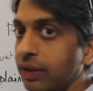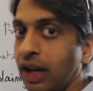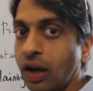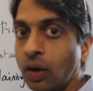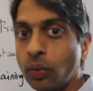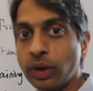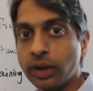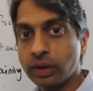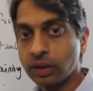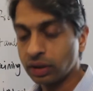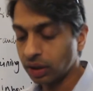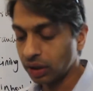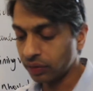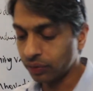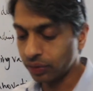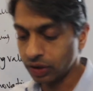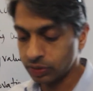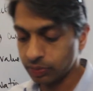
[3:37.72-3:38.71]
of how we could
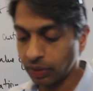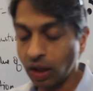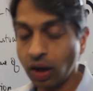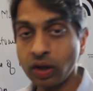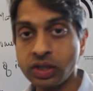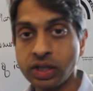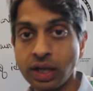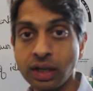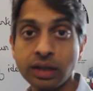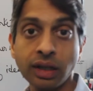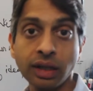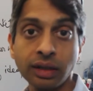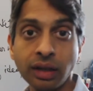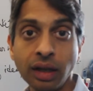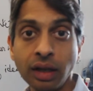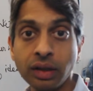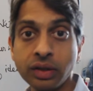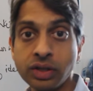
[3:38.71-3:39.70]
leverage blockchain
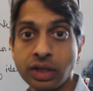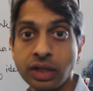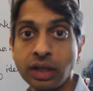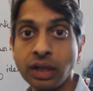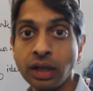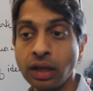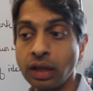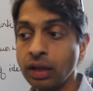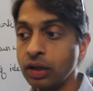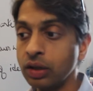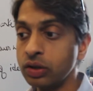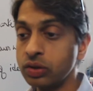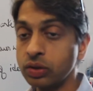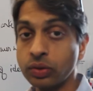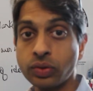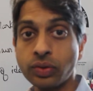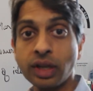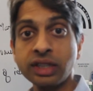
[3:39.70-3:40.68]
technology
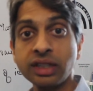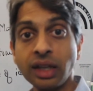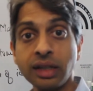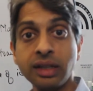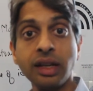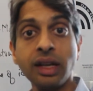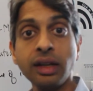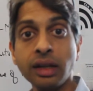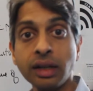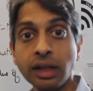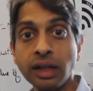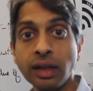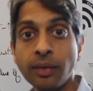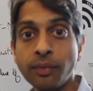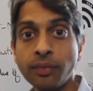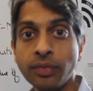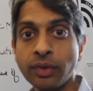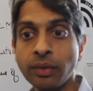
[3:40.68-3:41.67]
to address
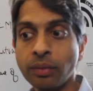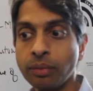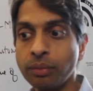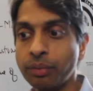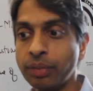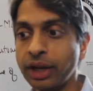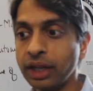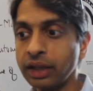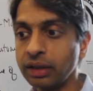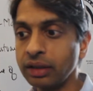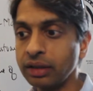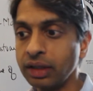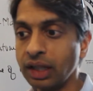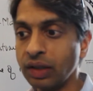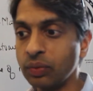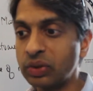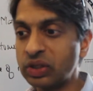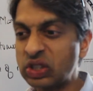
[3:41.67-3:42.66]
identity, but
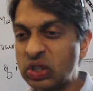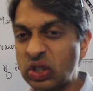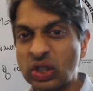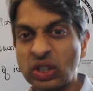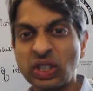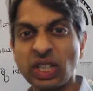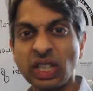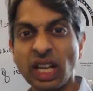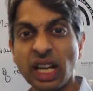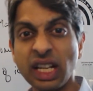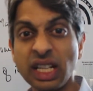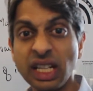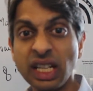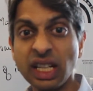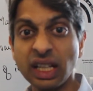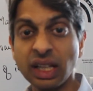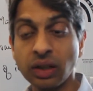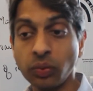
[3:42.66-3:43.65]
it was just an
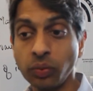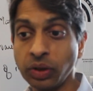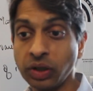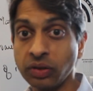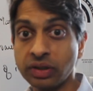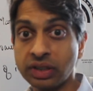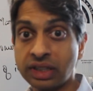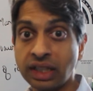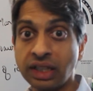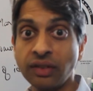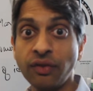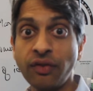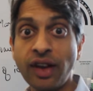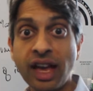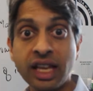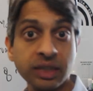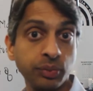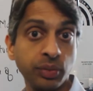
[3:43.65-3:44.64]
idea. We could see the
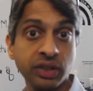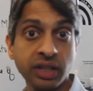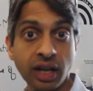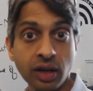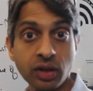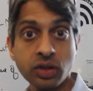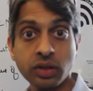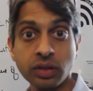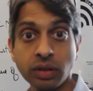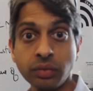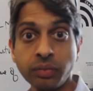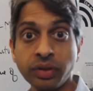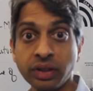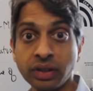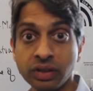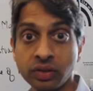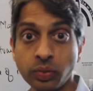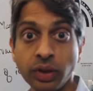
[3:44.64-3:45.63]
vast potential
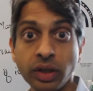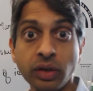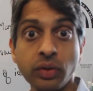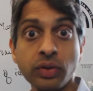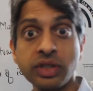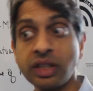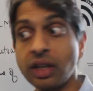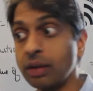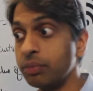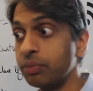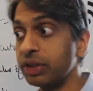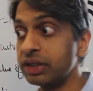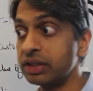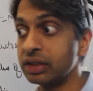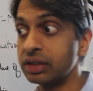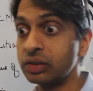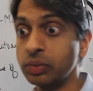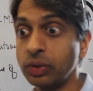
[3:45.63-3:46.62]
because we understand
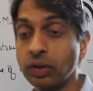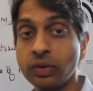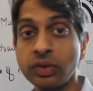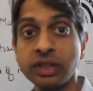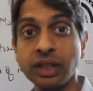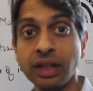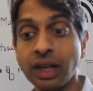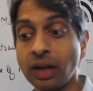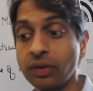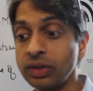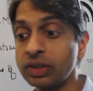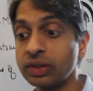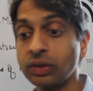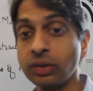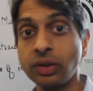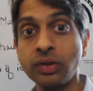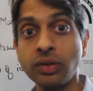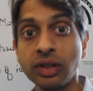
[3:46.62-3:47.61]
business, we understand how this
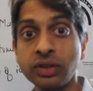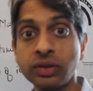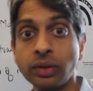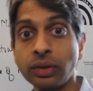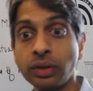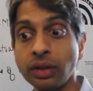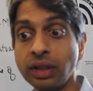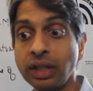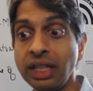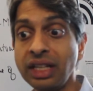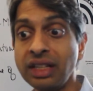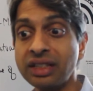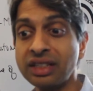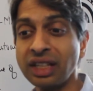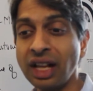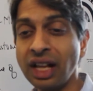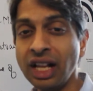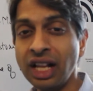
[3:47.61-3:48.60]
could address certain
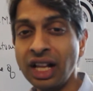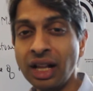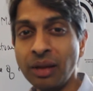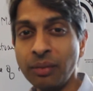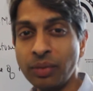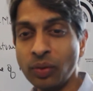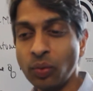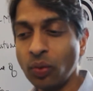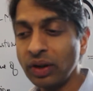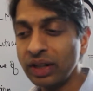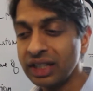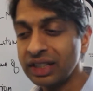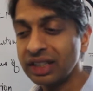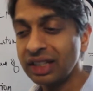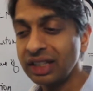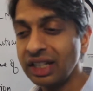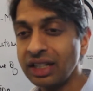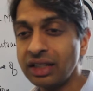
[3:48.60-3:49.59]
needs. But what does
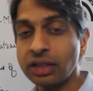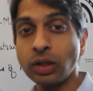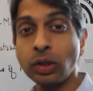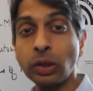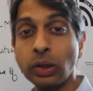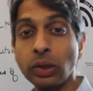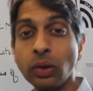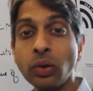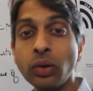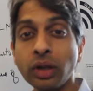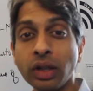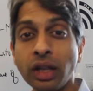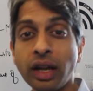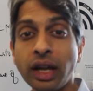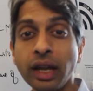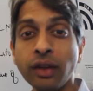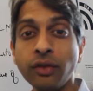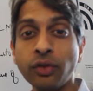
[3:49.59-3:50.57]
it need to look
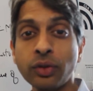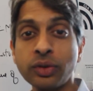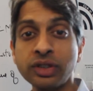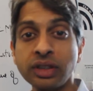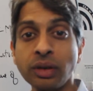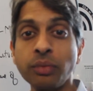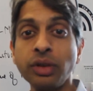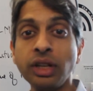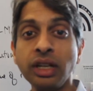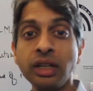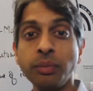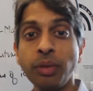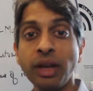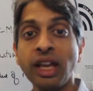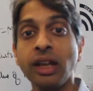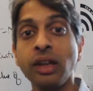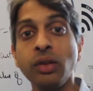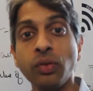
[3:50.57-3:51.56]
like for somebody to
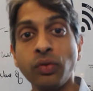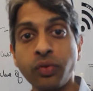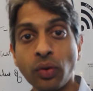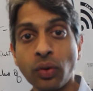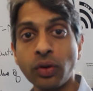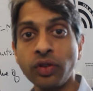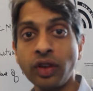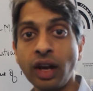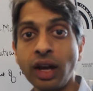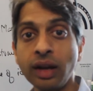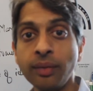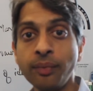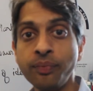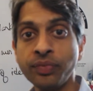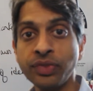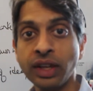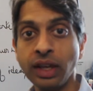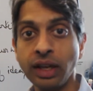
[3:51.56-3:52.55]
pay you for that?
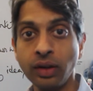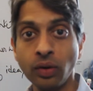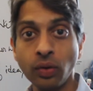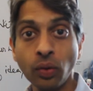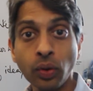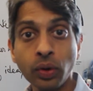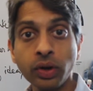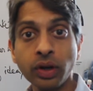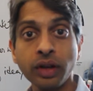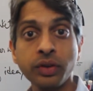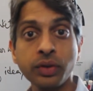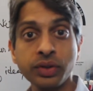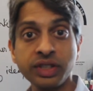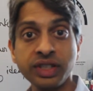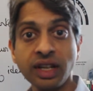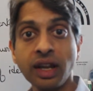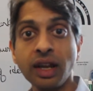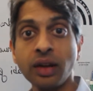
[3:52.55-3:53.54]
In order to
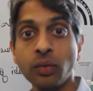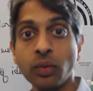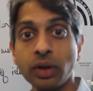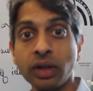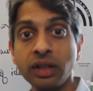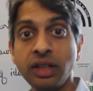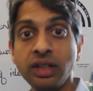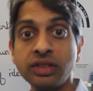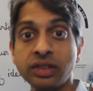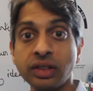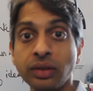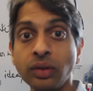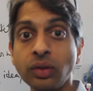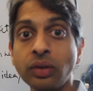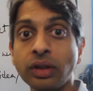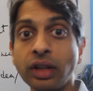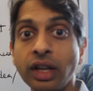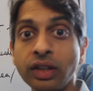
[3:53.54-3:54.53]
understand what it needs to
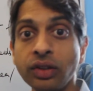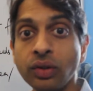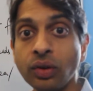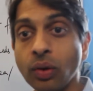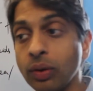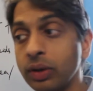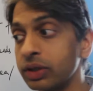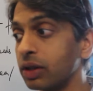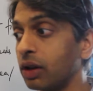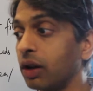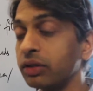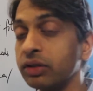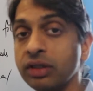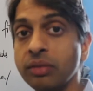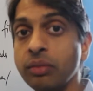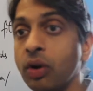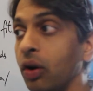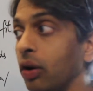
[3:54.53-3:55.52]
look like, you go and talk to
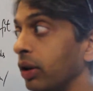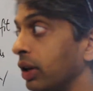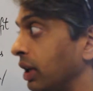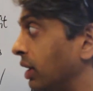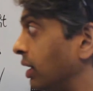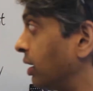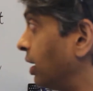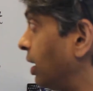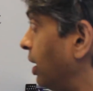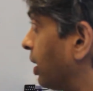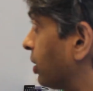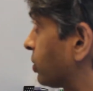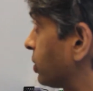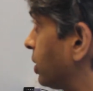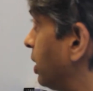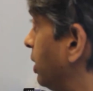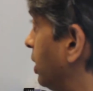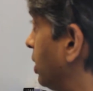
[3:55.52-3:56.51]
the market
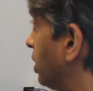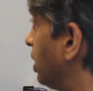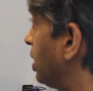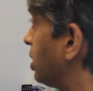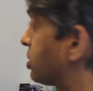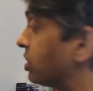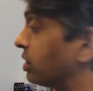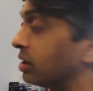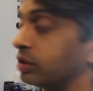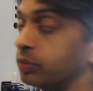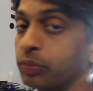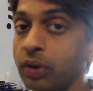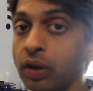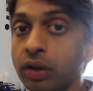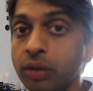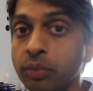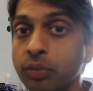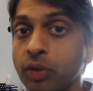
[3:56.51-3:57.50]
and engage in this
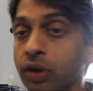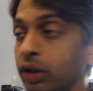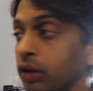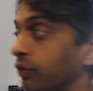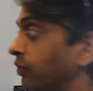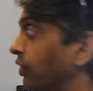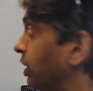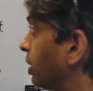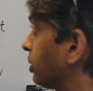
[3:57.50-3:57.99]
product market fit